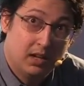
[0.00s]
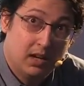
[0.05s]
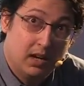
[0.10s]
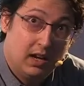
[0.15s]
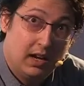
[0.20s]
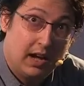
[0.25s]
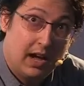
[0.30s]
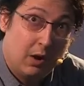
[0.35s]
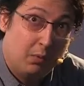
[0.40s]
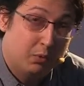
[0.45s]

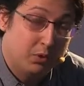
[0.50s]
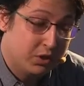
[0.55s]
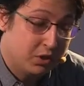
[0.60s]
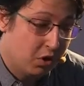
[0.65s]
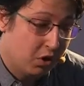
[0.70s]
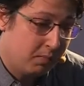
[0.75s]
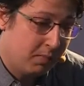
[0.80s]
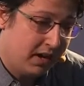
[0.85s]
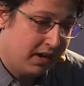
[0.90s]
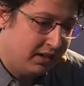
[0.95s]
I would
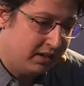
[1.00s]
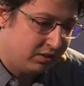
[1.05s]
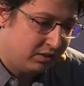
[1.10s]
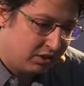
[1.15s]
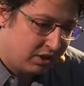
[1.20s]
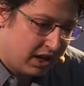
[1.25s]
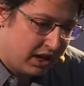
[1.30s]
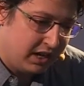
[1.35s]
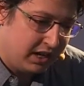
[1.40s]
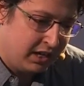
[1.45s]
normally
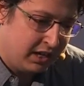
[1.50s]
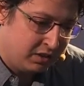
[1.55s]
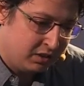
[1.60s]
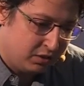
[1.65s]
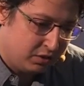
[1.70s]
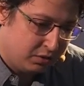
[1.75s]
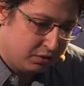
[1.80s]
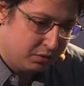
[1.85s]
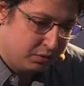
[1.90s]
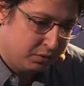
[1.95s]
try and
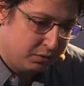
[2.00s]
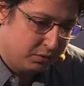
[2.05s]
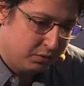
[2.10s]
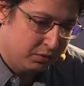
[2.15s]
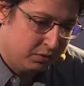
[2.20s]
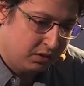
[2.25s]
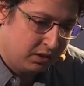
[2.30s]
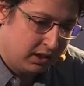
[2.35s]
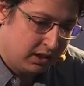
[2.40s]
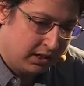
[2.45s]

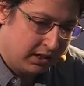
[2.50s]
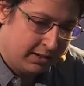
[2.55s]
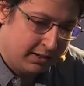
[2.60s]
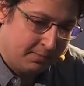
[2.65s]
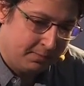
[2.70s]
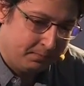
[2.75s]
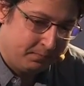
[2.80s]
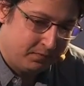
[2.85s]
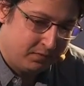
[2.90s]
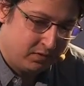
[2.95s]
do
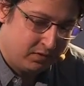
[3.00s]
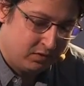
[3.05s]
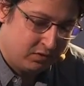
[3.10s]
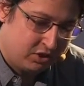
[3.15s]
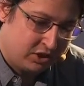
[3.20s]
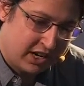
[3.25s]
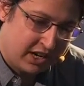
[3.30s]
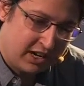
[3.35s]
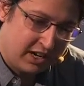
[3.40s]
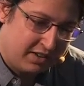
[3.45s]

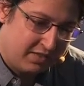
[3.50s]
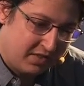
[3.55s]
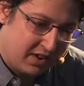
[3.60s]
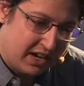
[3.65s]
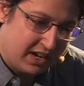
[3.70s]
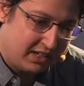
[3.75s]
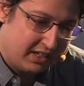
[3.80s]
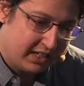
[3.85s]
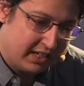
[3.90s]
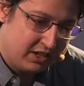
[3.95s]
generally
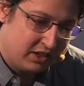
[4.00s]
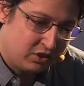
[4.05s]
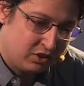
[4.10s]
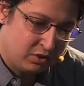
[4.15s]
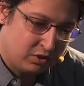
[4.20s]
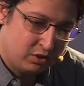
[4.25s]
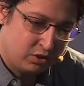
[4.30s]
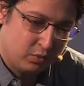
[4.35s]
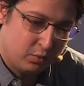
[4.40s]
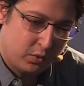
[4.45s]

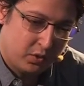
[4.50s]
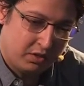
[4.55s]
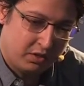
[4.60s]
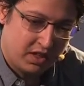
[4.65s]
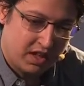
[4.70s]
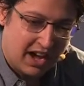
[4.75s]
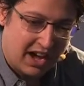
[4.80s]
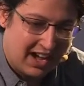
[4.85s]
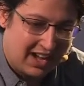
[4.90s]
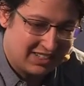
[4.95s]
validations with
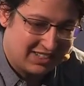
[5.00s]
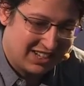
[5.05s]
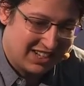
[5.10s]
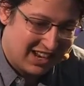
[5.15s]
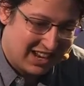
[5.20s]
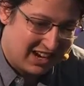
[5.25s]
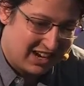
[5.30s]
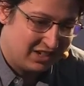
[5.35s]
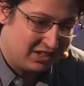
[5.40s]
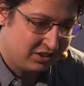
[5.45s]
as
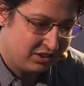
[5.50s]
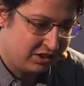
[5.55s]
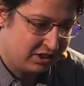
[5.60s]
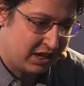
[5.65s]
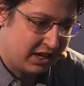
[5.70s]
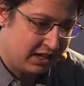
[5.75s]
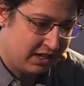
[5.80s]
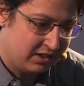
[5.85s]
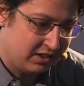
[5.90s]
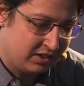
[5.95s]
large
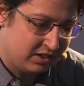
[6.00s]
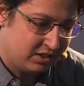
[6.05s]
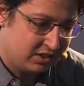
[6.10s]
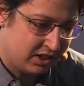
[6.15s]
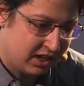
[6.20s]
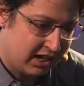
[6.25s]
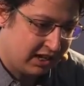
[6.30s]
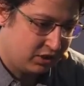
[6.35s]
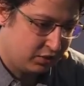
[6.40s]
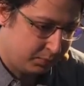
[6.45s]
sizes
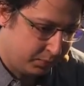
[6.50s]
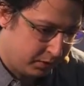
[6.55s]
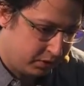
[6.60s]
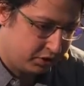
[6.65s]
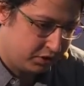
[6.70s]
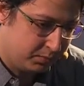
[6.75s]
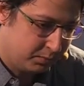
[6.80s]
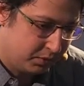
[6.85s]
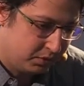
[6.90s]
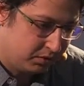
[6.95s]
as
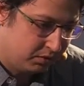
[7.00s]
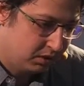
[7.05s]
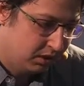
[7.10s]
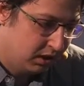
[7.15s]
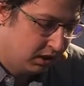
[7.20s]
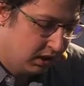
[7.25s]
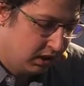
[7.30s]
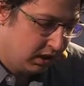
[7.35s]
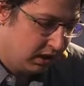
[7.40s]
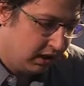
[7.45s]
possible,
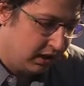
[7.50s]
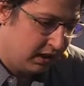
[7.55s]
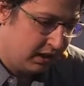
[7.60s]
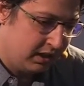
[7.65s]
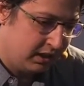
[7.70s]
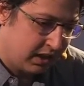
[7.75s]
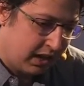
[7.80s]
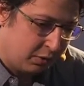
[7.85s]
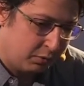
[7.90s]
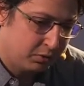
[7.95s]

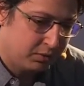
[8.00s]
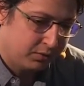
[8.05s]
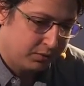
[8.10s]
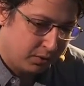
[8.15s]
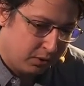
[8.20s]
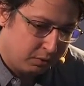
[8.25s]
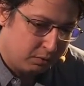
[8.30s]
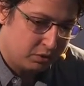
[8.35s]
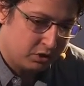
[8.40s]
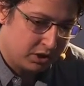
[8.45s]
and I would
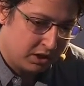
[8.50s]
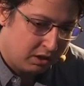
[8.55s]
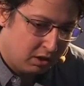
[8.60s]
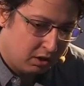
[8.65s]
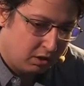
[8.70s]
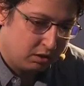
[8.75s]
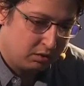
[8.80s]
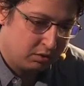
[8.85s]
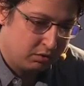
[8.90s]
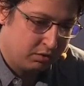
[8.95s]
focus a
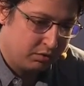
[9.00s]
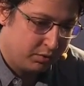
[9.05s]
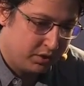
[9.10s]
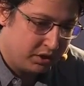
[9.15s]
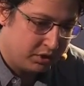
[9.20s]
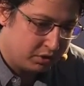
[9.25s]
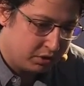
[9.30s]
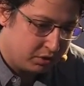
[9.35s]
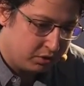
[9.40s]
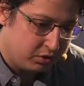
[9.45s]
lot on
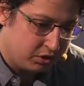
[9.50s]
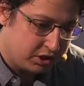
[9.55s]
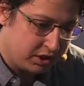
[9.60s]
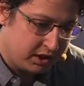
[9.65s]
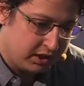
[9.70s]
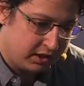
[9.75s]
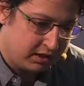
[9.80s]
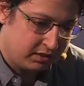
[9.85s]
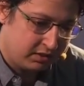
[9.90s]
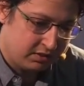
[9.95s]

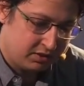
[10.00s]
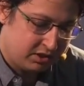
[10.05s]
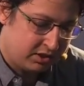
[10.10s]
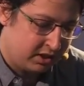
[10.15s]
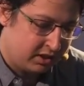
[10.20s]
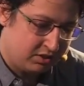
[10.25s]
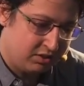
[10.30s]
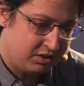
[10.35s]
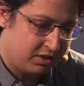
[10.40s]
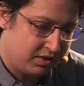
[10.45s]
reducing the
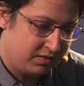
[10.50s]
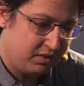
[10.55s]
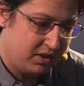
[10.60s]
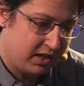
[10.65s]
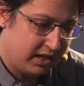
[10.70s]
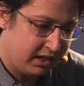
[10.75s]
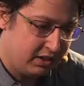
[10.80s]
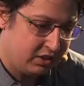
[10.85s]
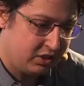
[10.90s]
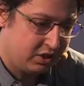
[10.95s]
standard
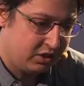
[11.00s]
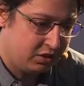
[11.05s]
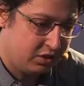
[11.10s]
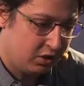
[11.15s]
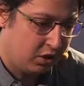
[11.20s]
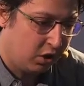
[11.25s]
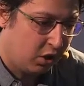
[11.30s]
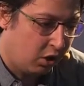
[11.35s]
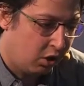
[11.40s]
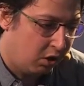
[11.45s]
deviation
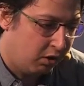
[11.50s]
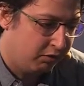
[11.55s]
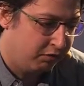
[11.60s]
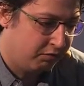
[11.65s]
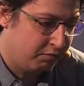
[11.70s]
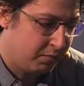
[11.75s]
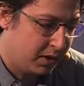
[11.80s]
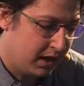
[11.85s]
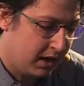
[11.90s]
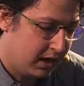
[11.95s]
of
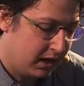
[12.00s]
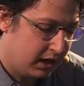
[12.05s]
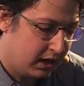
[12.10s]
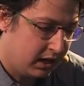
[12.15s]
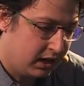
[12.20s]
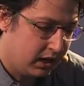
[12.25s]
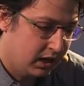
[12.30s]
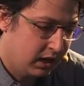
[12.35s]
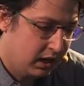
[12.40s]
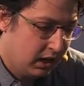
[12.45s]
my